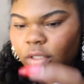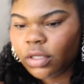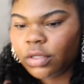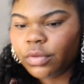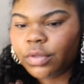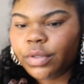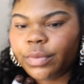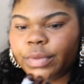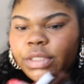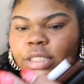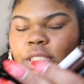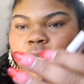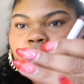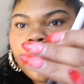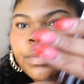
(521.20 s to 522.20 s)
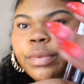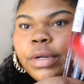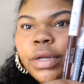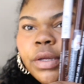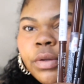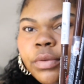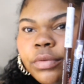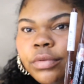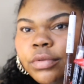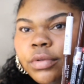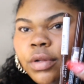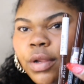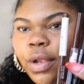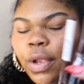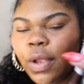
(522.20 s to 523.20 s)
don't know which shade of brown.
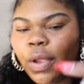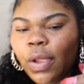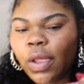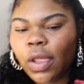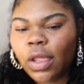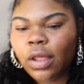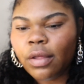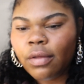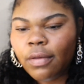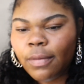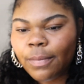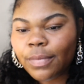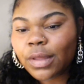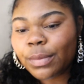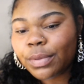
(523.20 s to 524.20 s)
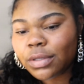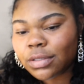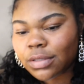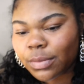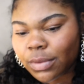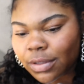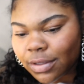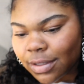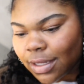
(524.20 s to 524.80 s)
They're pretty similar.